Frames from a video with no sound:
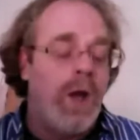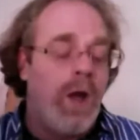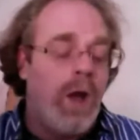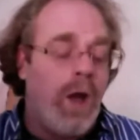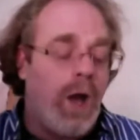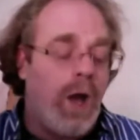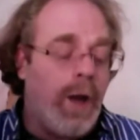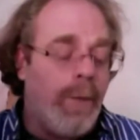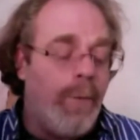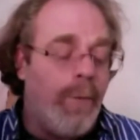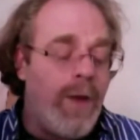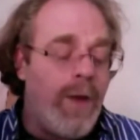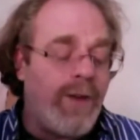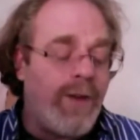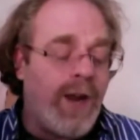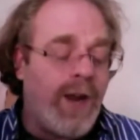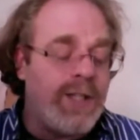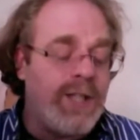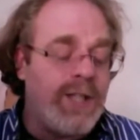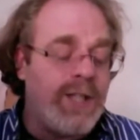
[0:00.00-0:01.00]
We have a
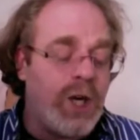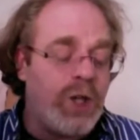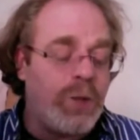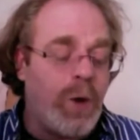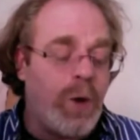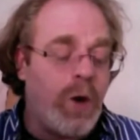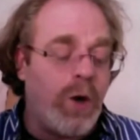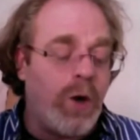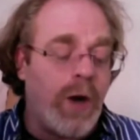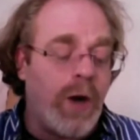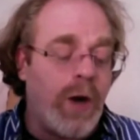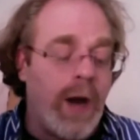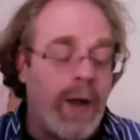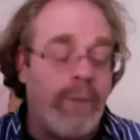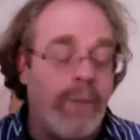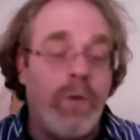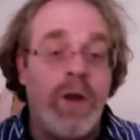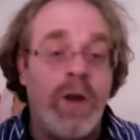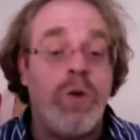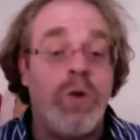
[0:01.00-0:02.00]
concierge program
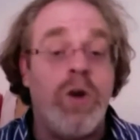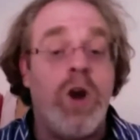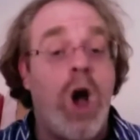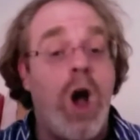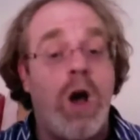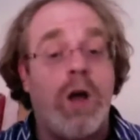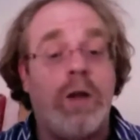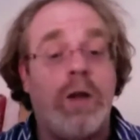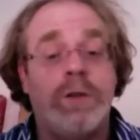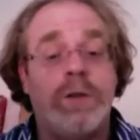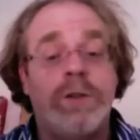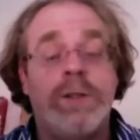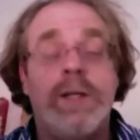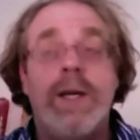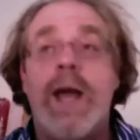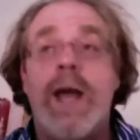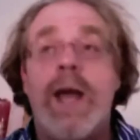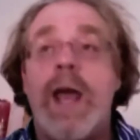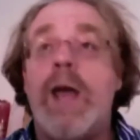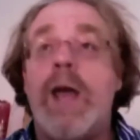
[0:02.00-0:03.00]
you can call,
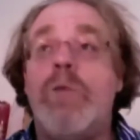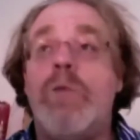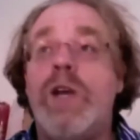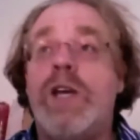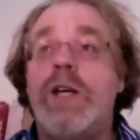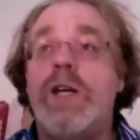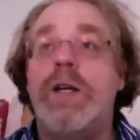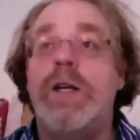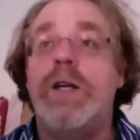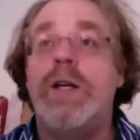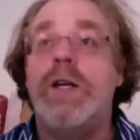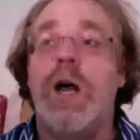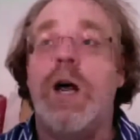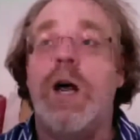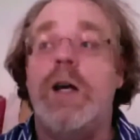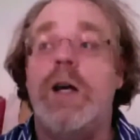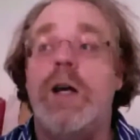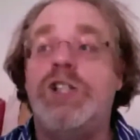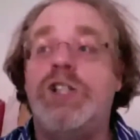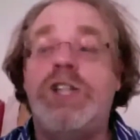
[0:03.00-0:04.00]
and we
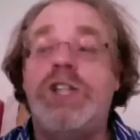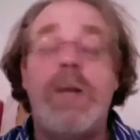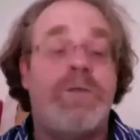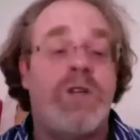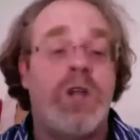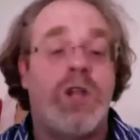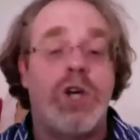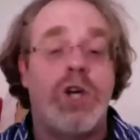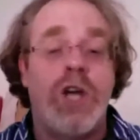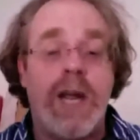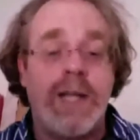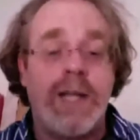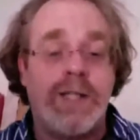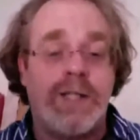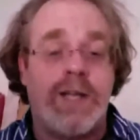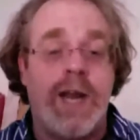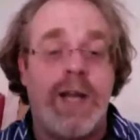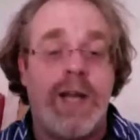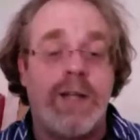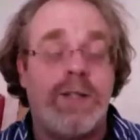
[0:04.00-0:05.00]
can ship to 38
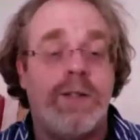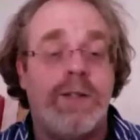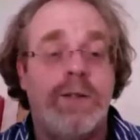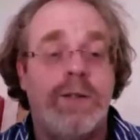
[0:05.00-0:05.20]
states.